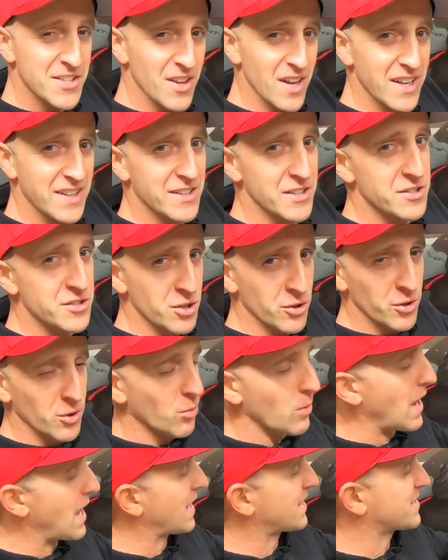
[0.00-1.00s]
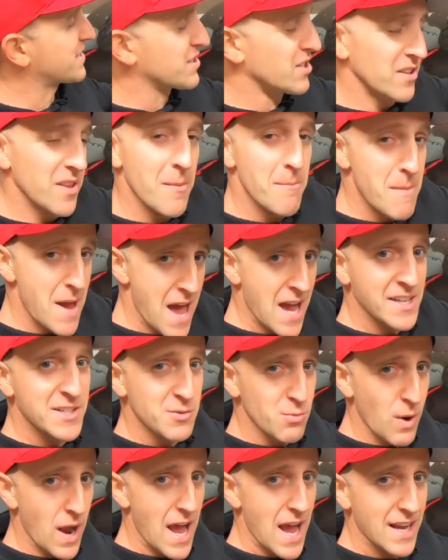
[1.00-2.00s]
like the Turtle Wax to the
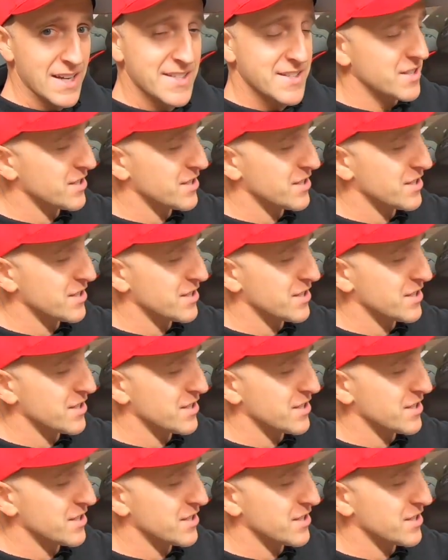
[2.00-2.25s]
Max Wax, the